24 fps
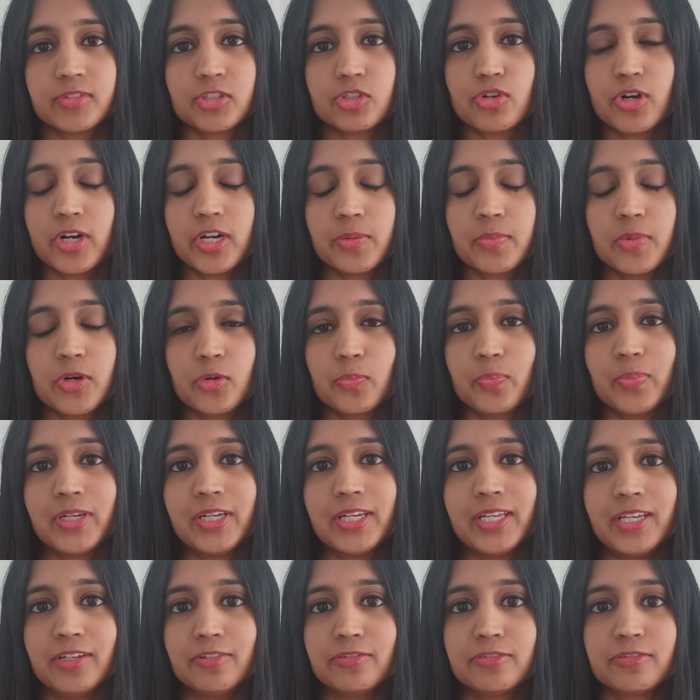It's not about
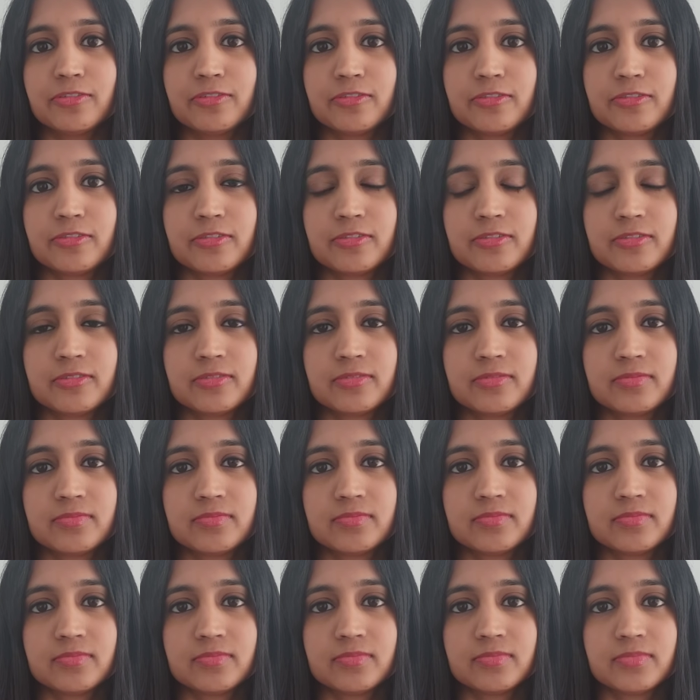belief.
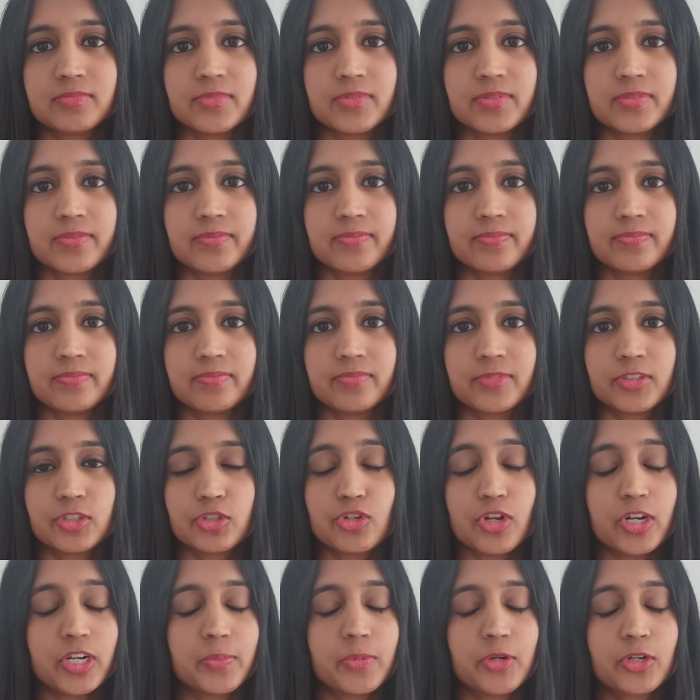
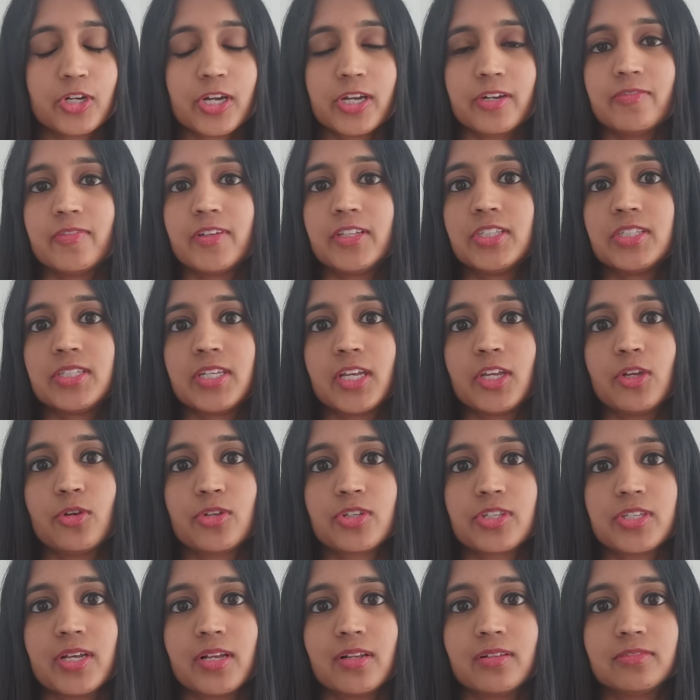It's not about convincing
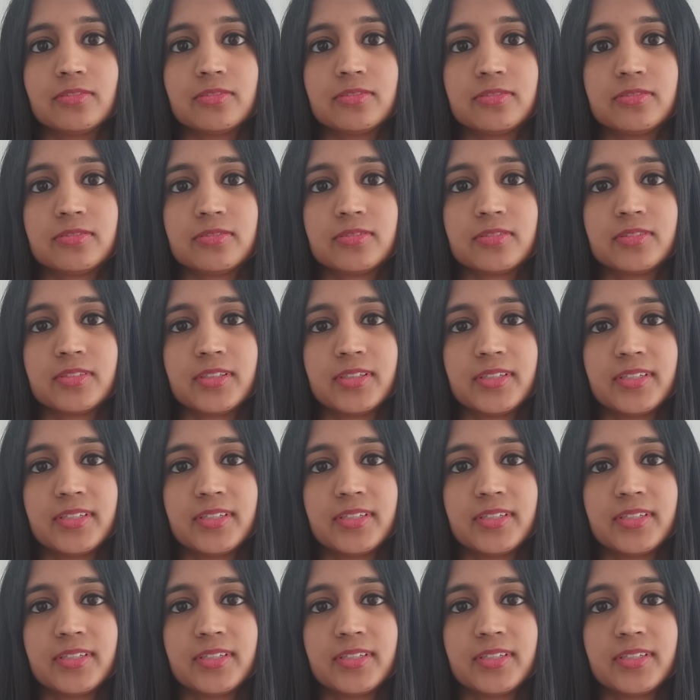yourself.